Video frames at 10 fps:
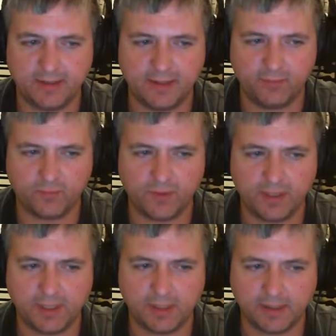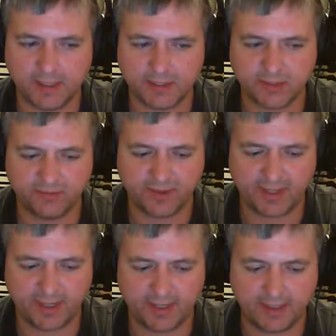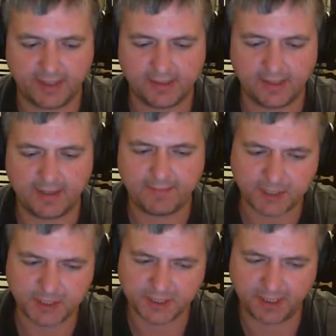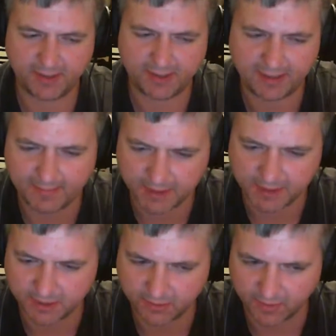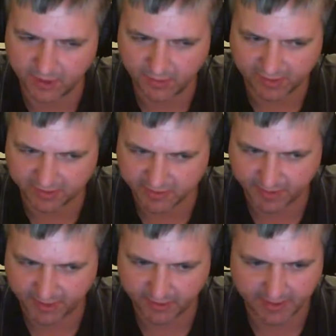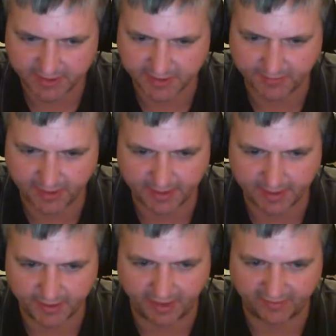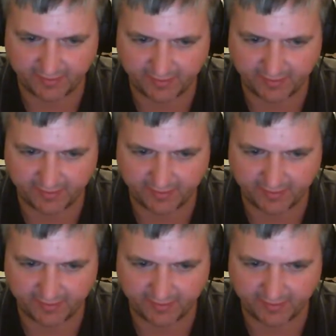they really glazed over that, and they mention, I think they mention a radioactive spider, and that's about it. And you have to